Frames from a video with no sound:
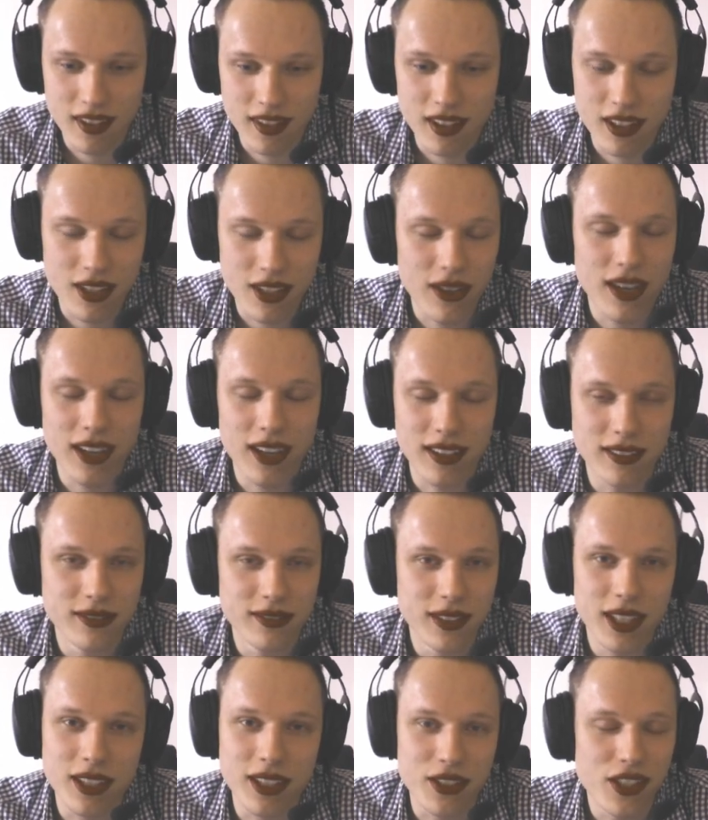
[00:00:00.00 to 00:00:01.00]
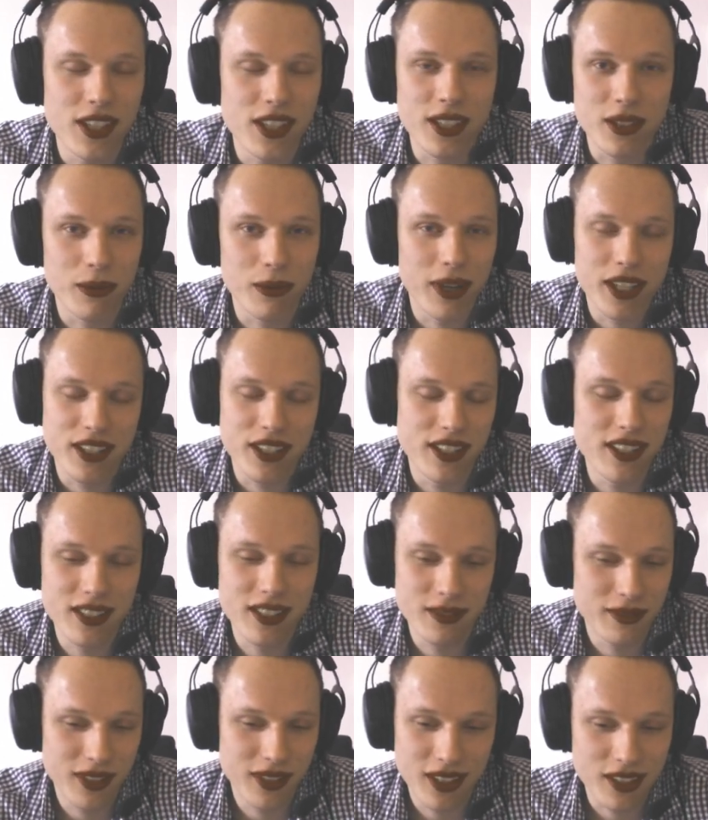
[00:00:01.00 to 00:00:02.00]
So yeah, yeah, she's why she's
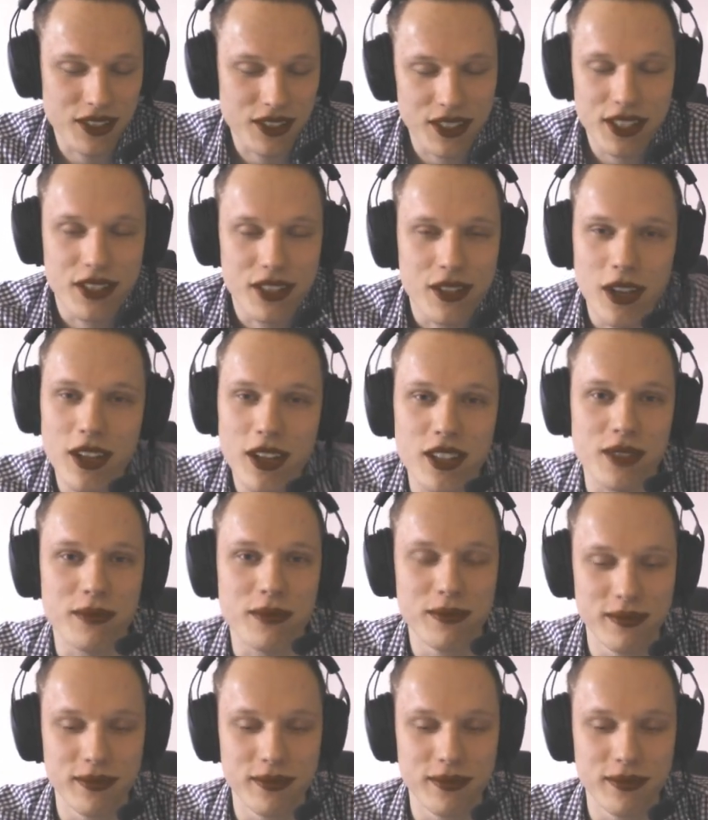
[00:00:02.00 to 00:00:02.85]
because she's awesome.